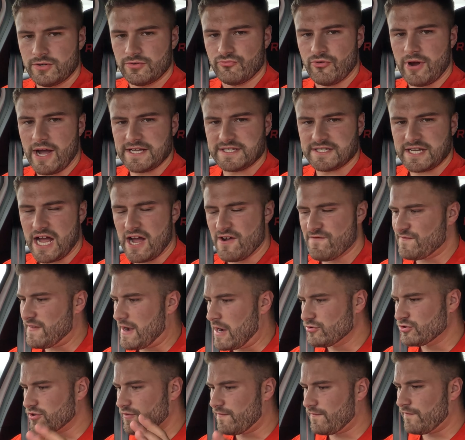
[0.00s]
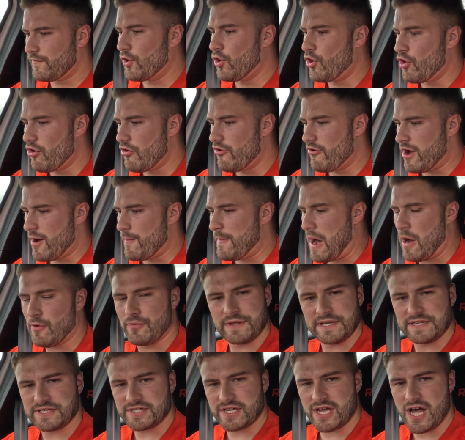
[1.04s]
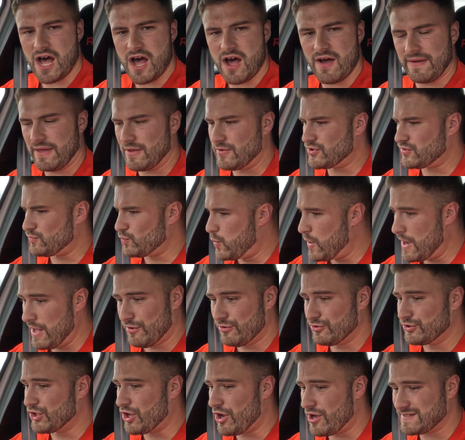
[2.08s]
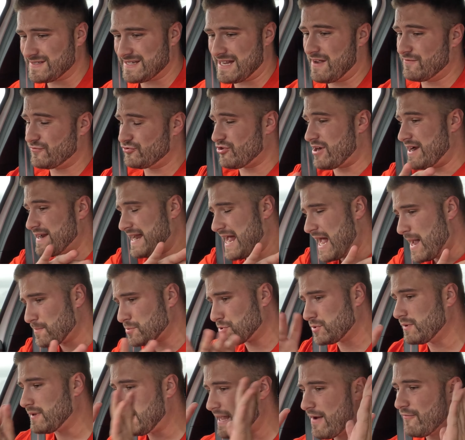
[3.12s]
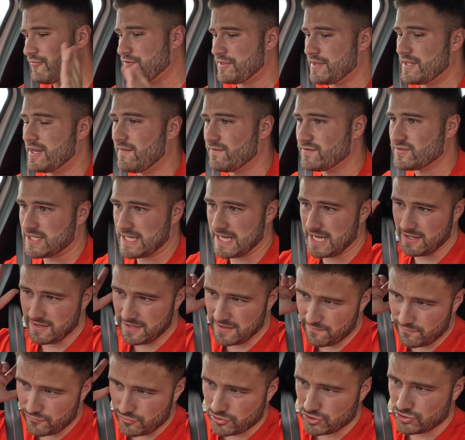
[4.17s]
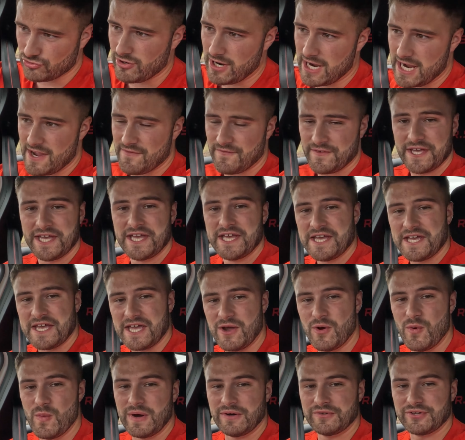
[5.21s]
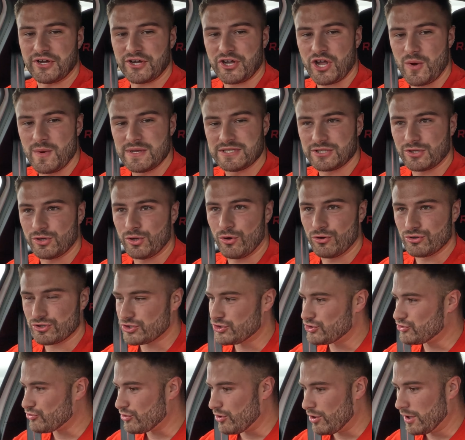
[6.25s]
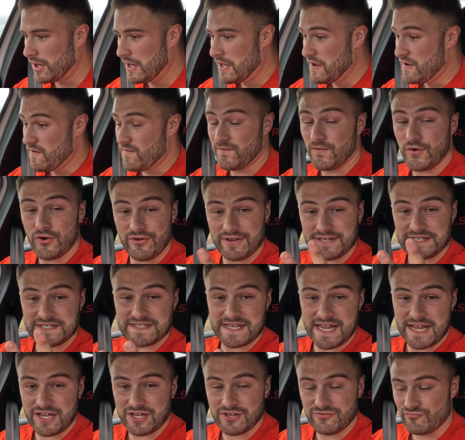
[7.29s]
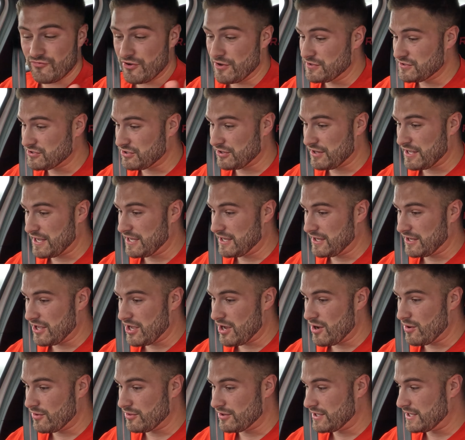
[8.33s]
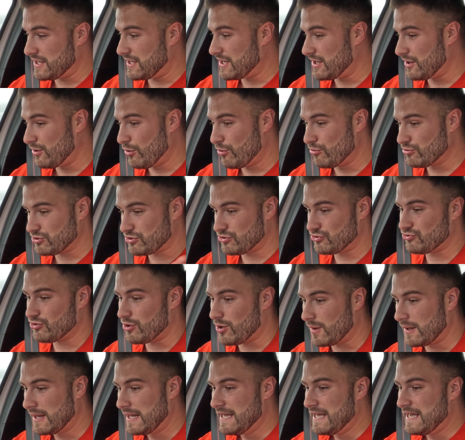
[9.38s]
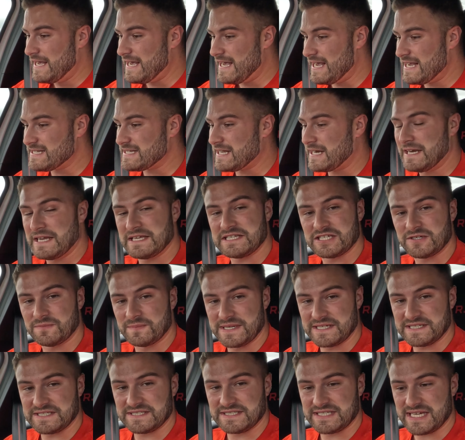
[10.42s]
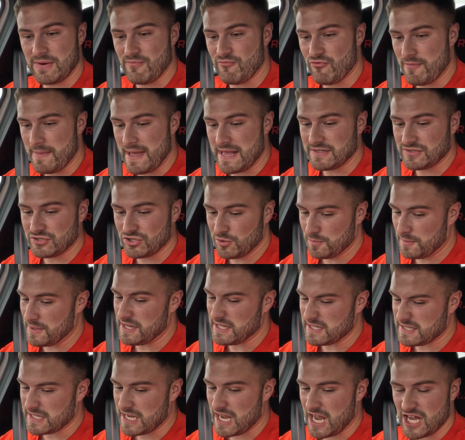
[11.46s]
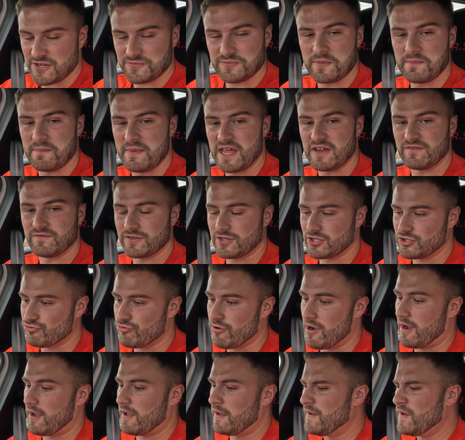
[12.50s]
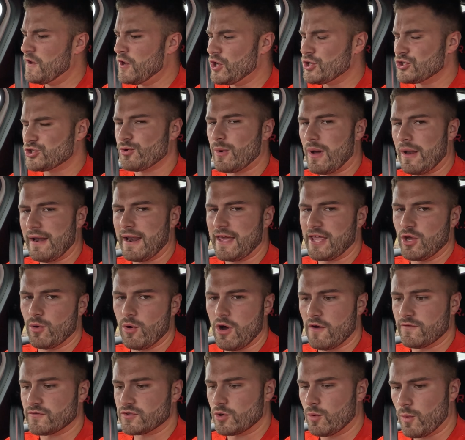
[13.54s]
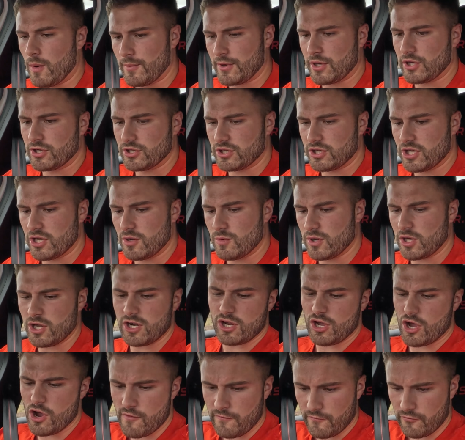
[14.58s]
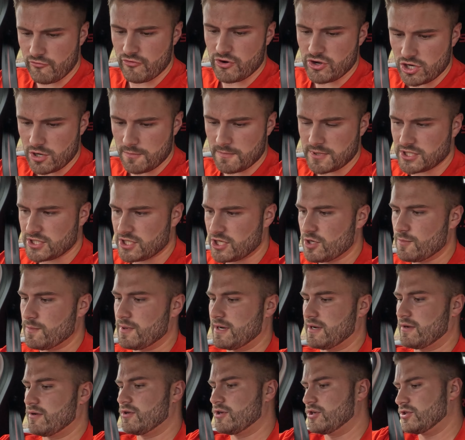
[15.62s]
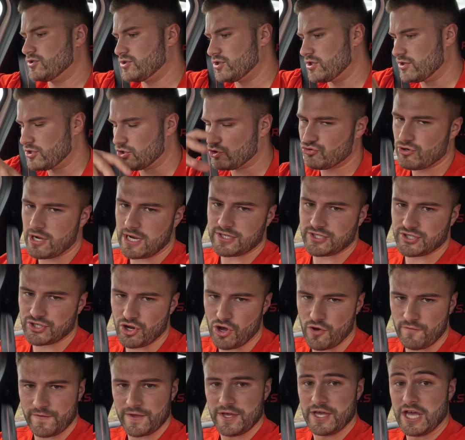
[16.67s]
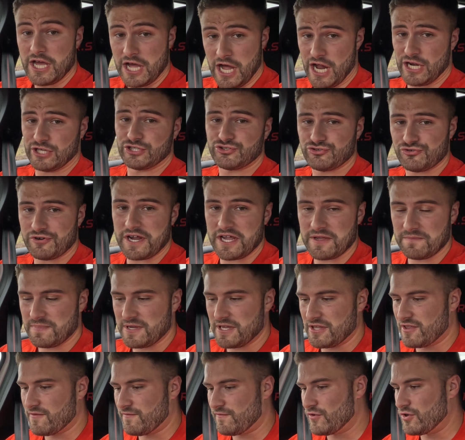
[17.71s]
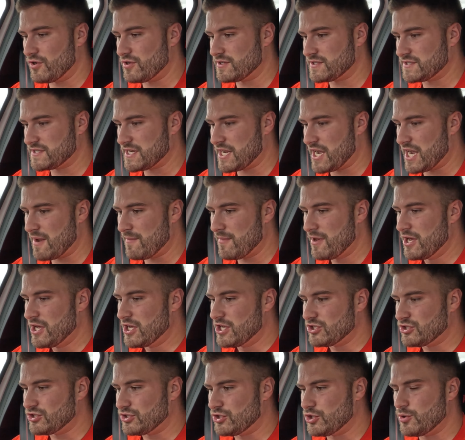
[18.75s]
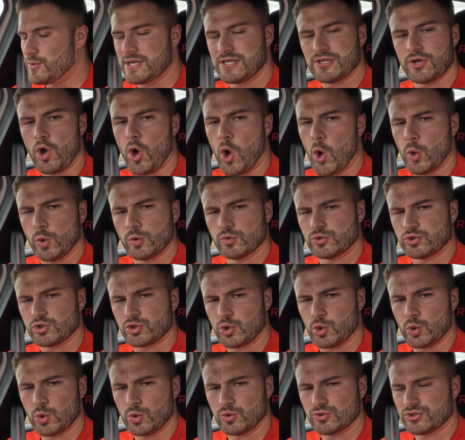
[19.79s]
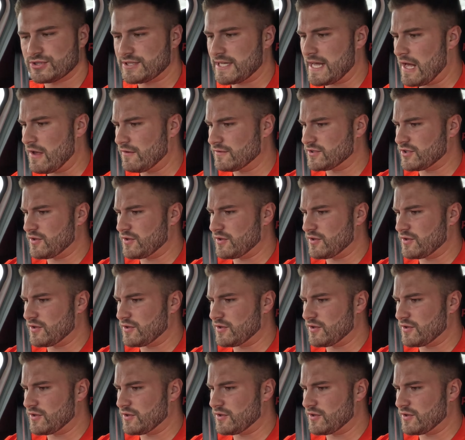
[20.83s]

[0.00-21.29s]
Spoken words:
Right, I found a flaw about this car. It will not, I've tried absolutely everything. I've taken it for a drive. It will not go into launch control for its second run. So there you go. The launch control is a little bit temperamental, but this car's been made for the truck. So I'll let you off. So what we're going to do, we're going to go for run number 2, but I'm going to turn the traction off and try and beat the first time. Do it old school style.